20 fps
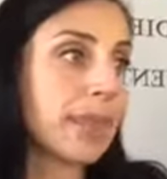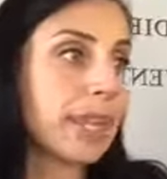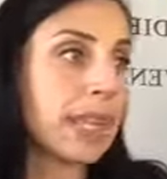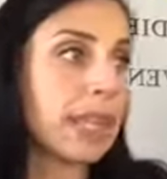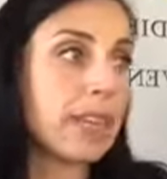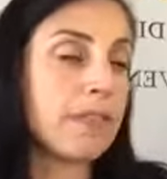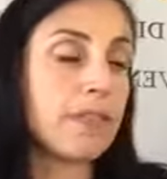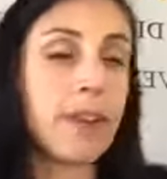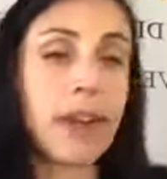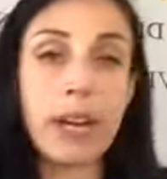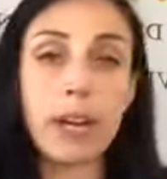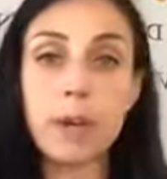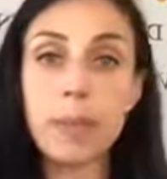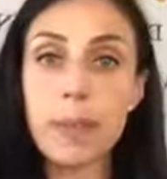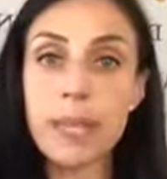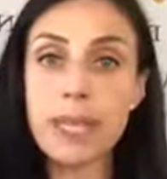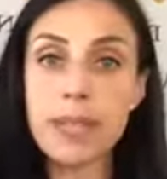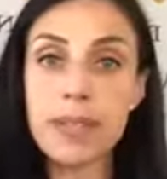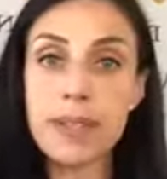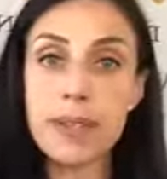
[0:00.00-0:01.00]

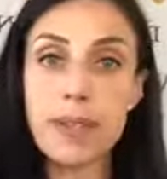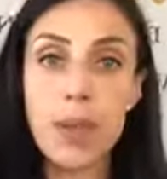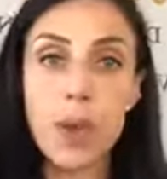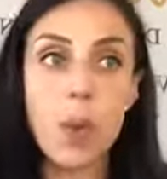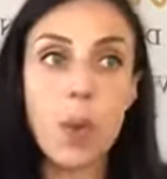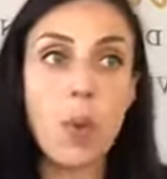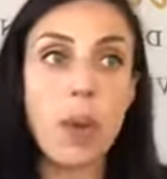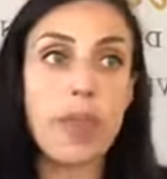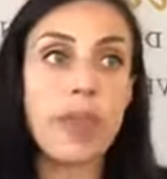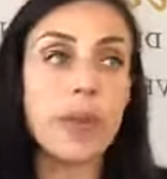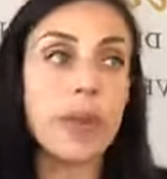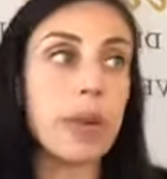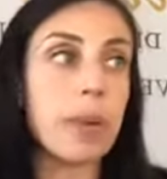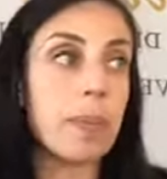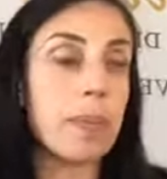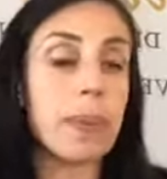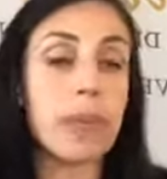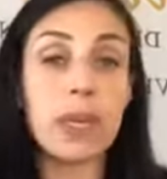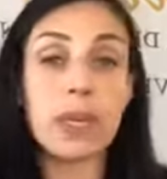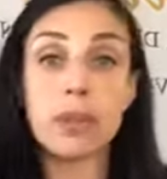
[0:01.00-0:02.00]
environment, whether
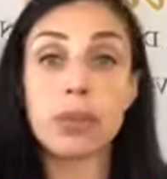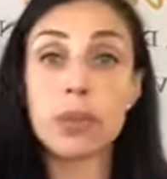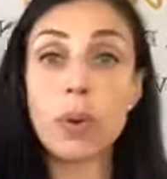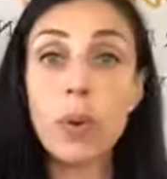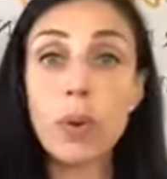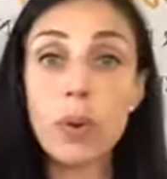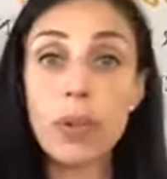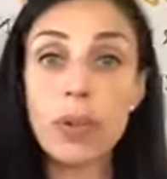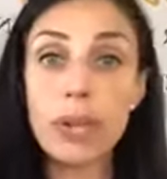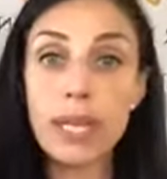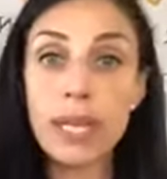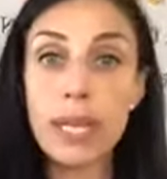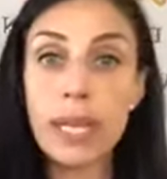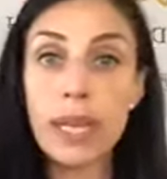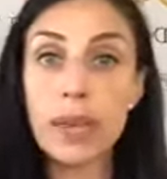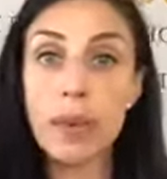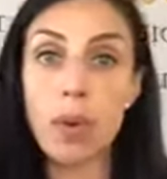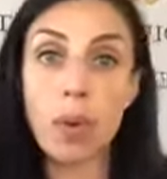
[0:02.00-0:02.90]
it be locally